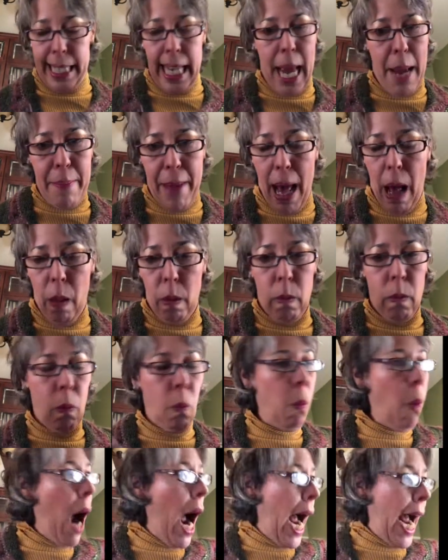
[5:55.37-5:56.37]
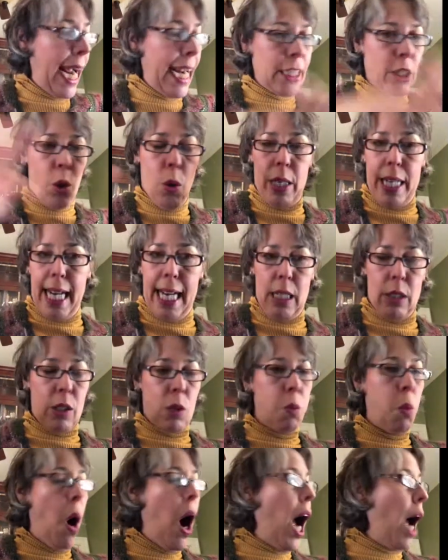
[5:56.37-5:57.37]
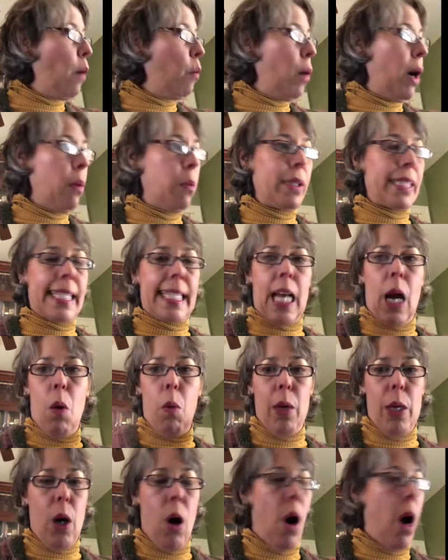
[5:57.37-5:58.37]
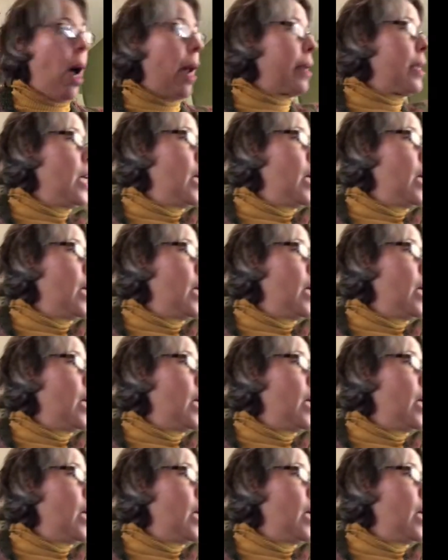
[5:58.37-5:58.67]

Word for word: ML why tornadoes? What what was going on